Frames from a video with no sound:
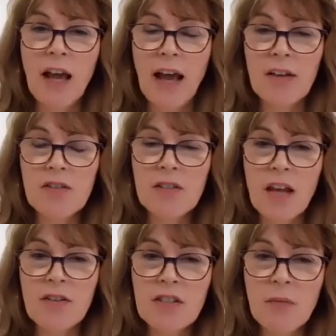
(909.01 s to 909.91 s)
as
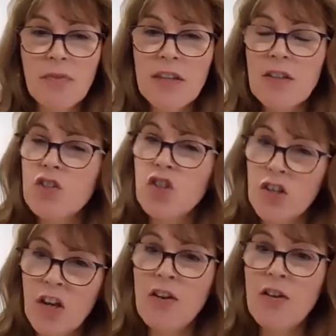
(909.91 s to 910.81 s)
something that's
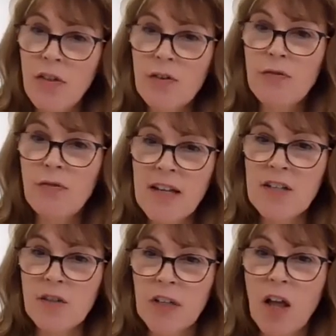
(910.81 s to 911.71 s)
just another
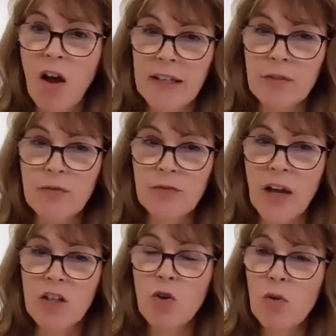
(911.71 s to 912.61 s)
phase of life,
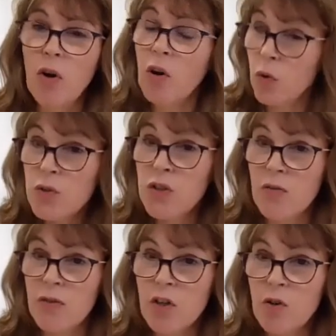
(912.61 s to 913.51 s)
and also
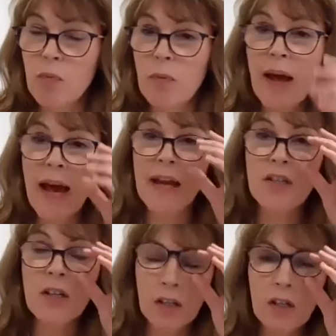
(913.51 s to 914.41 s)
that you're prepared
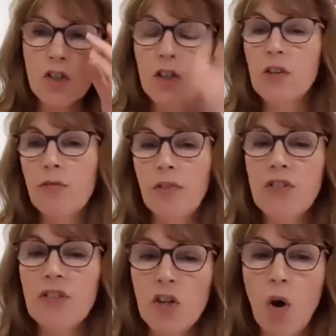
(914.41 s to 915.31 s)
to
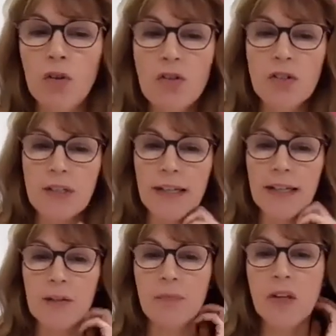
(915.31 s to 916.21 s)
confront it
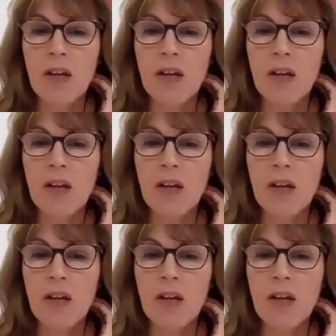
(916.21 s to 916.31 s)
honestly.